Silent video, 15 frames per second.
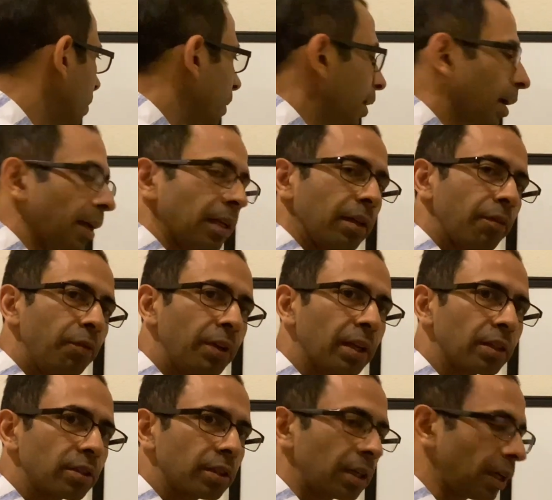And if we are
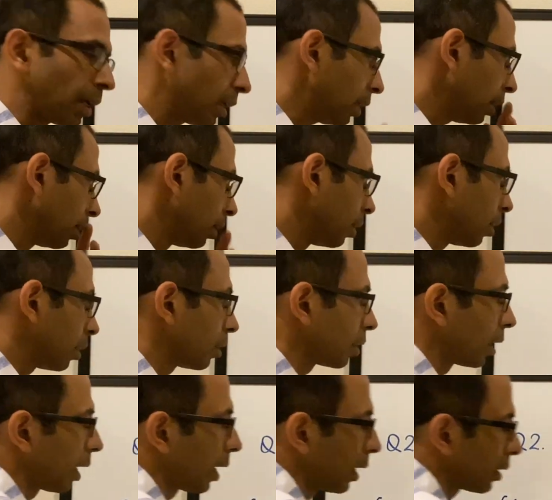saying
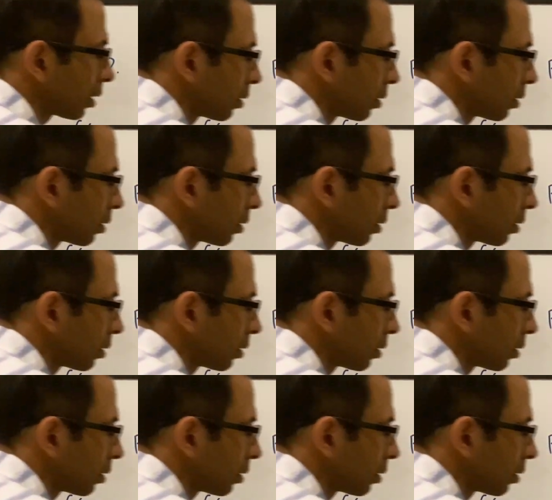that